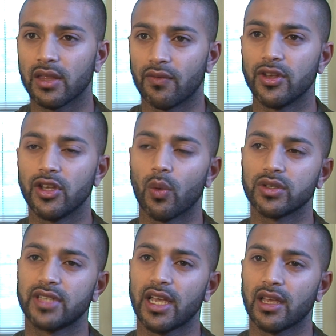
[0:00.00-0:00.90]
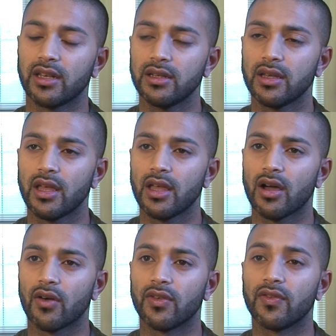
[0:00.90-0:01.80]
The video was taken
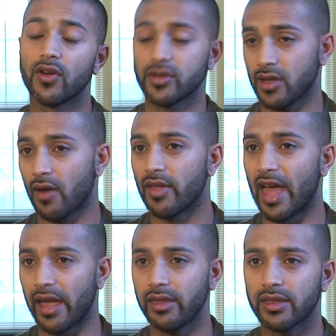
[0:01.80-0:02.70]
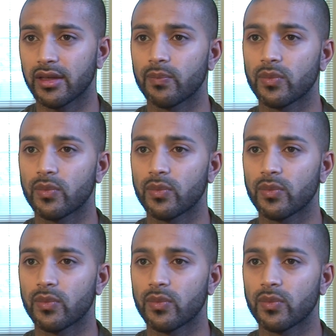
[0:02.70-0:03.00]
of the 1st of the 8th